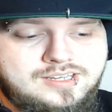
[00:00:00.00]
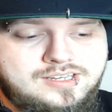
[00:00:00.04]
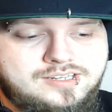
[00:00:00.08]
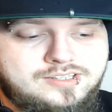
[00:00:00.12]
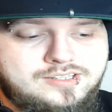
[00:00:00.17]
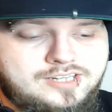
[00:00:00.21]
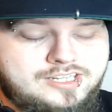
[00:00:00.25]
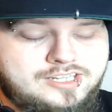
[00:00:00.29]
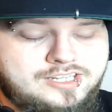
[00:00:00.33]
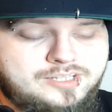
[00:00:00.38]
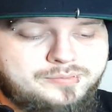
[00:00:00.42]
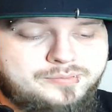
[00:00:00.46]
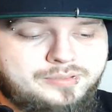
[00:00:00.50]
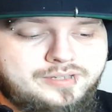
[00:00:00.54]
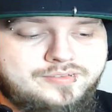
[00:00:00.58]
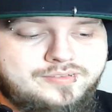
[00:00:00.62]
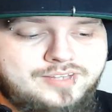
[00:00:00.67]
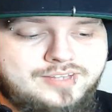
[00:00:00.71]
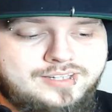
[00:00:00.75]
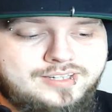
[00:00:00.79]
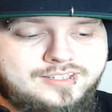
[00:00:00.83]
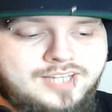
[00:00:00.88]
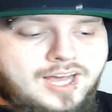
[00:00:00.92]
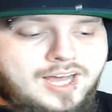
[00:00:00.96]
I don't believe
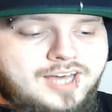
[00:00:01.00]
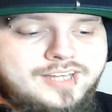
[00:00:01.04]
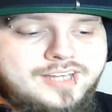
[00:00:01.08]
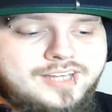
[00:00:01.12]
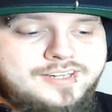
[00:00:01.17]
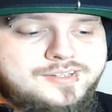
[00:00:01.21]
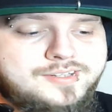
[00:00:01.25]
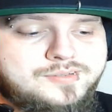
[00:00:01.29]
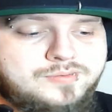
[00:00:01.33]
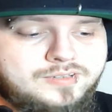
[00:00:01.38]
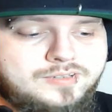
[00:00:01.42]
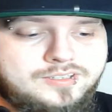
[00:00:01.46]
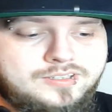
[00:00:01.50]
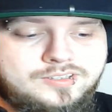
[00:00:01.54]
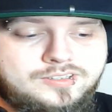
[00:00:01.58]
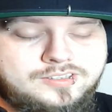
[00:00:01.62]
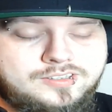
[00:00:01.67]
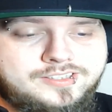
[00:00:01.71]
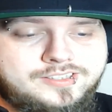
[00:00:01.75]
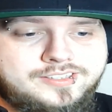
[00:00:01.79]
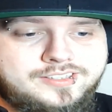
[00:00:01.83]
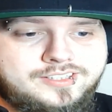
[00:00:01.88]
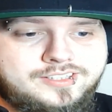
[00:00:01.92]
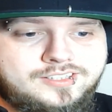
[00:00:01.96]
that God is real
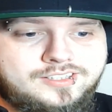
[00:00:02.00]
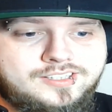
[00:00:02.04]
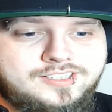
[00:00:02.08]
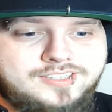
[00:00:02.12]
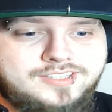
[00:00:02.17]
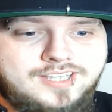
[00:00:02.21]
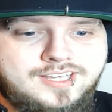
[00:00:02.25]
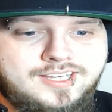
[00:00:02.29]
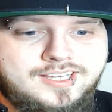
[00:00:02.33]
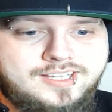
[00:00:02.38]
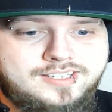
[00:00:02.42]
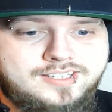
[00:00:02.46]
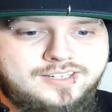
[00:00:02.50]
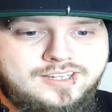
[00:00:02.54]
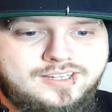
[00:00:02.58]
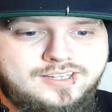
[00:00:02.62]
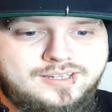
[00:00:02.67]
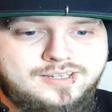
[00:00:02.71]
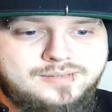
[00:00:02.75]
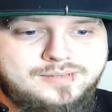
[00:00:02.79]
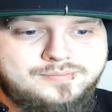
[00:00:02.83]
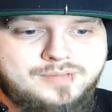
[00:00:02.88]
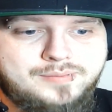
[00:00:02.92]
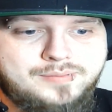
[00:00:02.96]
or anything like that.
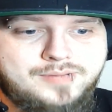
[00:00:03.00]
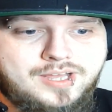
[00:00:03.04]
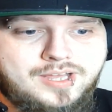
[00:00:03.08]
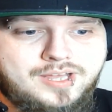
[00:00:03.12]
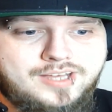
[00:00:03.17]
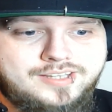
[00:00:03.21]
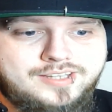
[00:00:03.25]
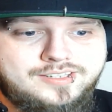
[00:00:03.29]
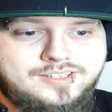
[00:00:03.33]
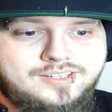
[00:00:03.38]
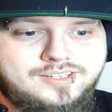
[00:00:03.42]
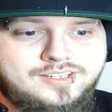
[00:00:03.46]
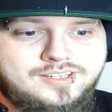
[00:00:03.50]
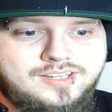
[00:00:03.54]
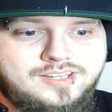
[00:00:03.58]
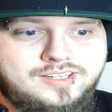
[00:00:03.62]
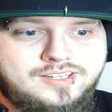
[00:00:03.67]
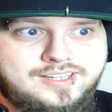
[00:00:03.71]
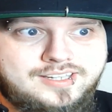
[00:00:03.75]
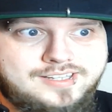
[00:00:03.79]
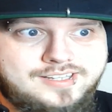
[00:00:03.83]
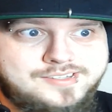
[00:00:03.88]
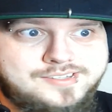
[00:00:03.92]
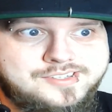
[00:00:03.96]
I'm not
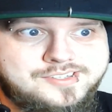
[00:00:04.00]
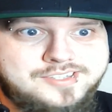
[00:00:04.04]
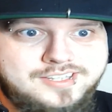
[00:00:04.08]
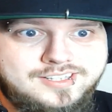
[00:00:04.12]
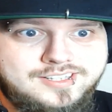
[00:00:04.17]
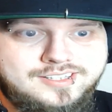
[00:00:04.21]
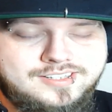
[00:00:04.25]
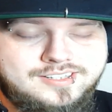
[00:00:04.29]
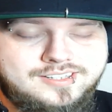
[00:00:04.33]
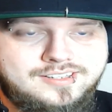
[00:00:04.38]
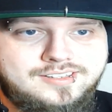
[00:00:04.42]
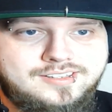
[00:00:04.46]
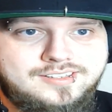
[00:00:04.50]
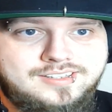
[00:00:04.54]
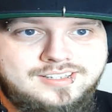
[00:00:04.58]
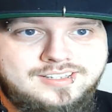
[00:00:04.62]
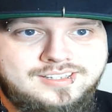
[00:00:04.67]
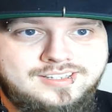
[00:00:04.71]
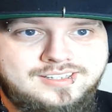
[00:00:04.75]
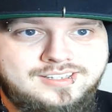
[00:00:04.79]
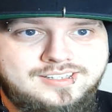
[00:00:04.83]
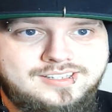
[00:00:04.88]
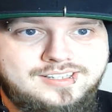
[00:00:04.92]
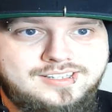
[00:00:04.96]
against it.
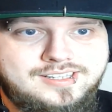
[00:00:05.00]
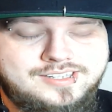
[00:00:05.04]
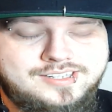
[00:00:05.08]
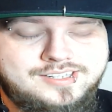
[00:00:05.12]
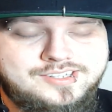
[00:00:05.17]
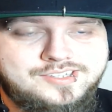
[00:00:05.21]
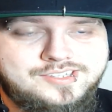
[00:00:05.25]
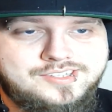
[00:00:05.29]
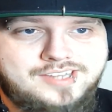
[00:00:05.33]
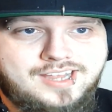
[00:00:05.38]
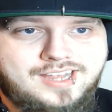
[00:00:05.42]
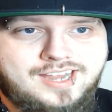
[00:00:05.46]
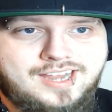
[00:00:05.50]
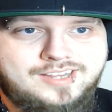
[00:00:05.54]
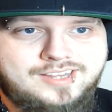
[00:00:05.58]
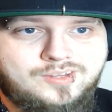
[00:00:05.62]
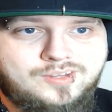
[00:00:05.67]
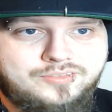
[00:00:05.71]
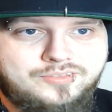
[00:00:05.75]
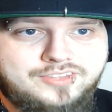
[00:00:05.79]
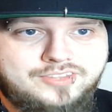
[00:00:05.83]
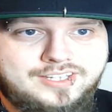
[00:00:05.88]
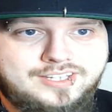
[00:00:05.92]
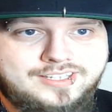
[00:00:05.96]
I
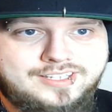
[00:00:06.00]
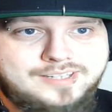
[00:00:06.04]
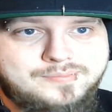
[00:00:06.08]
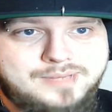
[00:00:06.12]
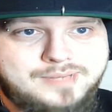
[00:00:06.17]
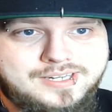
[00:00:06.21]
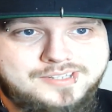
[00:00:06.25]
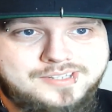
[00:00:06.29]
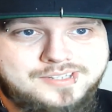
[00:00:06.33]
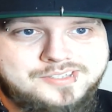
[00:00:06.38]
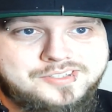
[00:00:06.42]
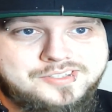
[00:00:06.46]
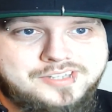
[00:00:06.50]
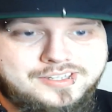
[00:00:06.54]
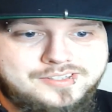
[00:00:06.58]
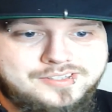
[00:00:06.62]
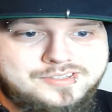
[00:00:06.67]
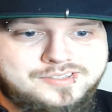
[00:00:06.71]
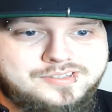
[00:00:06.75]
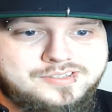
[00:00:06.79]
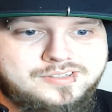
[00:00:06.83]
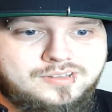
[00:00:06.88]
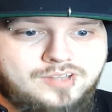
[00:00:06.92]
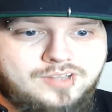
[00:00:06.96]
don't think it makes
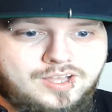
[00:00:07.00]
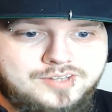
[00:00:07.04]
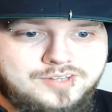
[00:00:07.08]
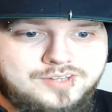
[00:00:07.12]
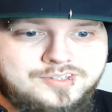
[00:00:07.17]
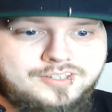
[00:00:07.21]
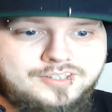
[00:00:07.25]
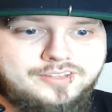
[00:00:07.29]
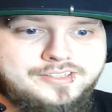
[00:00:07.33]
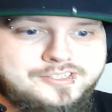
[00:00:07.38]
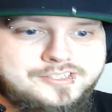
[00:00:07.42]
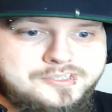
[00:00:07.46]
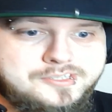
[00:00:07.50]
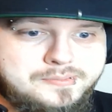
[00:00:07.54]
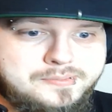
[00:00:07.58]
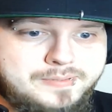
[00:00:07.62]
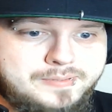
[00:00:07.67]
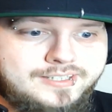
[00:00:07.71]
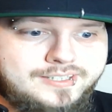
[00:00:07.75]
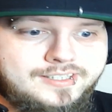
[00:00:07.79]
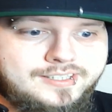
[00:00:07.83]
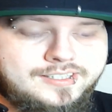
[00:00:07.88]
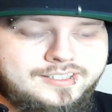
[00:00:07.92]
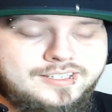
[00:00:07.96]
sense, logically
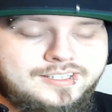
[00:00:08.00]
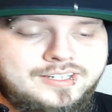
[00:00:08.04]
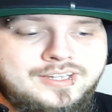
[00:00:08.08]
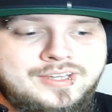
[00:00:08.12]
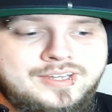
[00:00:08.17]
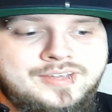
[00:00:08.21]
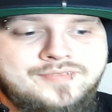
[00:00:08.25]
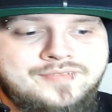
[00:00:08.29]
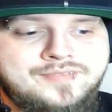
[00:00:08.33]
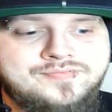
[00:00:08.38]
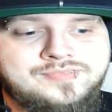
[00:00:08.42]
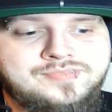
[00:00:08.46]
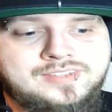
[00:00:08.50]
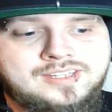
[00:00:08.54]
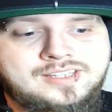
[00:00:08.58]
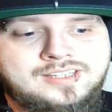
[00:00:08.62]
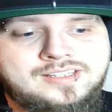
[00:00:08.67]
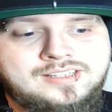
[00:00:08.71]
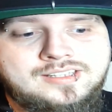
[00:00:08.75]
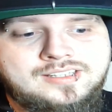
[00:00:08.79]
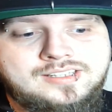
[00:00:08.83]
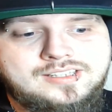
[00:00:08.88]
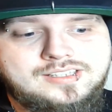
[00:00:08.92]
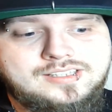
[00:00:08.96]
speaking.
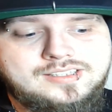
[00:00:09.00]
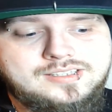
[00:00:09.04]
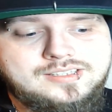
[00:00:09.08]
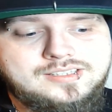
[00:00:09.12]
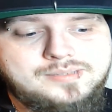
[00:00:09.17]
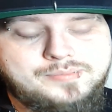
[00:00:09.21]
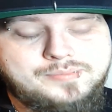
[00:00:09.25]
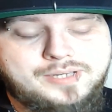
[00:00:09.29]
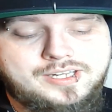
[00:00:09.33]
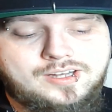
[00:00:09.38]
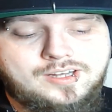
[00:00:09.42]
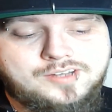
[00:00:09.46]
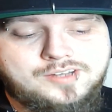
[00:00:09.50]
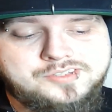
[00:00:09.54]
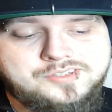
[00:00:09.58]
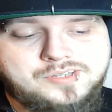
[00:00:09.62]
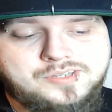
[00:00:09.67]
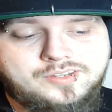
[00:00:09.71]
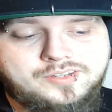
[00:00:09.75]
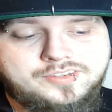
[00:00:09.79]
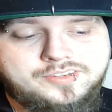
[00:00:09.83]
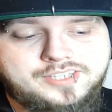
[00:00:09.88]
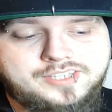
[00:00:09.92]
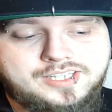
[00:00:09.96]
But also,
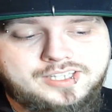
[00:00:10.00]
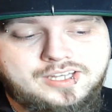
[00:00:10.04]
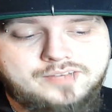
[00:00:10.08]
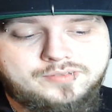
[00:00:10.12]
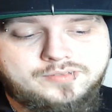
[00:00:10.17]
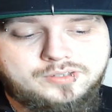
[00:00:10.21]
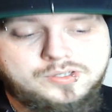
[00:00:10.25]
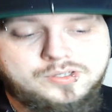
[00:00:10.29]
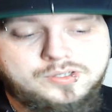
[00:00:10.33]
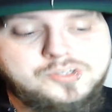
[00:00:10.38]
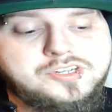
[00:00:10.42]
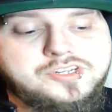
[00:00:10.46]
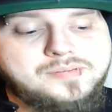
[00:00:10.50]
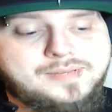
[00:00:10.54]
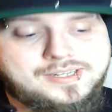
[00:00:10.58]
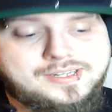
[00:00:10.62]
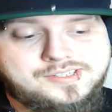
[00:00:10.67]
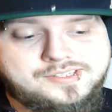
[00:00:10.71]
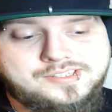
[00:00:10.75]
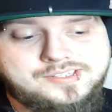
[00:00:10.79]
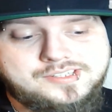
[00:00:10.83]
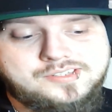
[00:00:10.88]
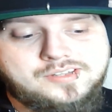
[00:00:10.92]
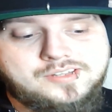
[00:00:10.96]
I don't think evolution
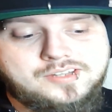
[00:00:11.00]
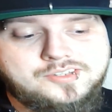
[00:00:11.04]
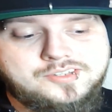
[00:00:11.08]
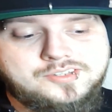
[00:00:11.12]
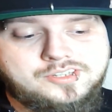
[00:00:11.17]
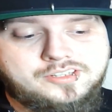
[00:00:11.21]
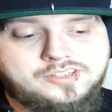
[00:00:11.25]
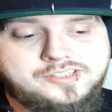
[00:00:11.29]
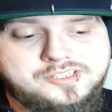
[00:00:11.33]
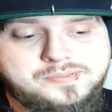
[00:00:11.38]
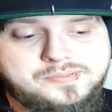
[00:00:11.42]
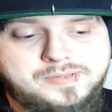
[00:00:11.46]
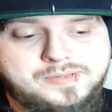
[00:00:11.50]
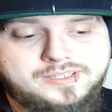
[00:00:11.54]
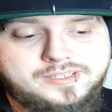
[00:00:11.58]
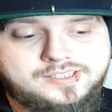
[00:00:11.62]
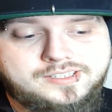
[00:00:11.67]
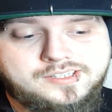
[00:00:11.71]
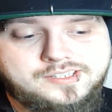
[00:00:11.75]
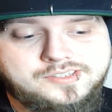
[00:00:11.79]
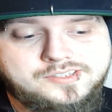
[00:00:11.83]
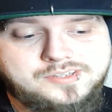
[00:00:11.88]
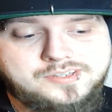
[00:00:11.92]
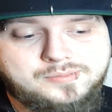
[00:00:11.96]
makes sense, logically
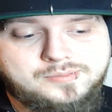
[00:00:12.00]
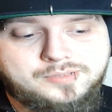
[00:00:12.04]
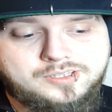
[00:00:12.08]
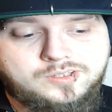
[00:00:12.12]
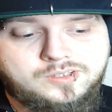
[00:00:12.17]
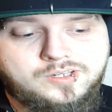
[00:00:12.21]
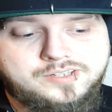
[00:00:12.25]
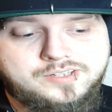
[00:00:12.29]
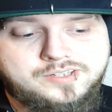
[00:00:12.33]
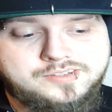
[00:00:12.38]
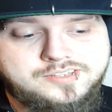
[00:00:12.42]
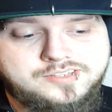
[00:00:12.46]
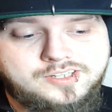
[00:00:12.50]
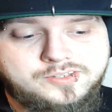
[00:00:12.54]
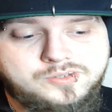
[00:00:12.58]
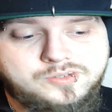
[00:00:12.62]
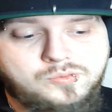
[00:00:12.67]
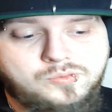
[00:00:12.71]
speaking, because I'm going to go ahead and tell you